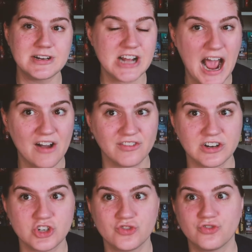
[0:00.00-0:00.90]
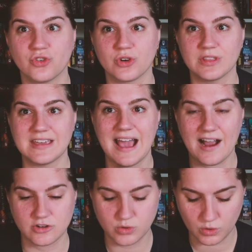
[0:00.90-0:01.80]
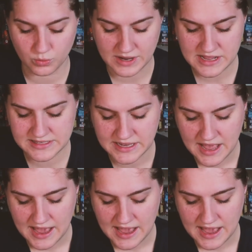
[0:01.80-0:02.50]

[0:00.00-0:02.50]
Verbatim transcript: much average for the actual reads.